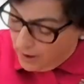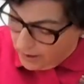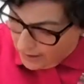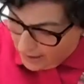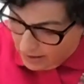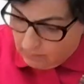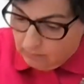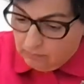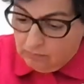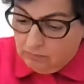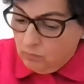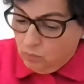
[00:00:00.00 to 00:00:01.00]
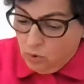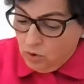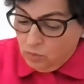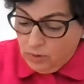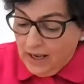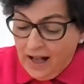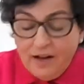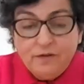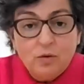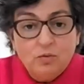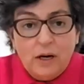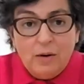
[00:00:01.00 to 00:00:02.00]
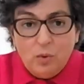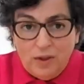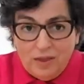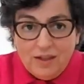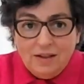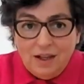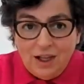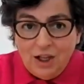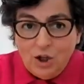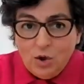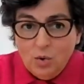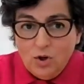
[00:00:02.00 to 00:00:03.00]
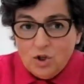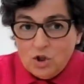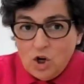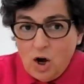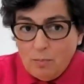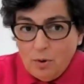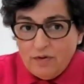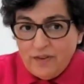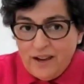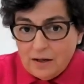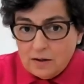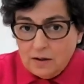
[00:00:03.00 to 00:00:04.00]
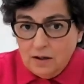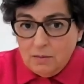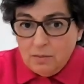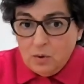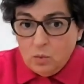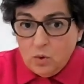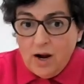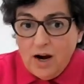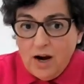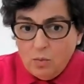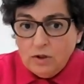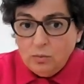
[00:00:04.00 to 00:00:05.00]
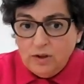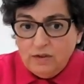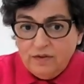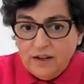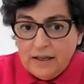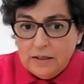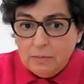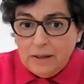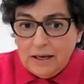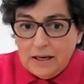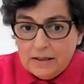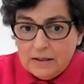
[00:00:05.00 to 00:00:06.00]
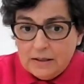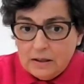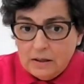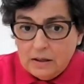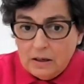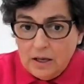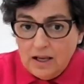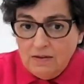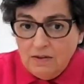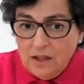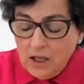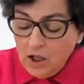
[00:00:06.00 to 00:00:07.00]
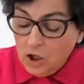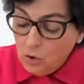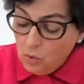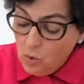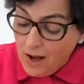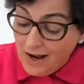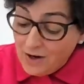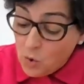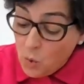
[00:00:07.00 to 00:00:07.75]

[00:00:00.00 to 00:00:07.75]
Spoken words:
again, what we have already within the EU is not perfect, but where will we find a balance in the EU and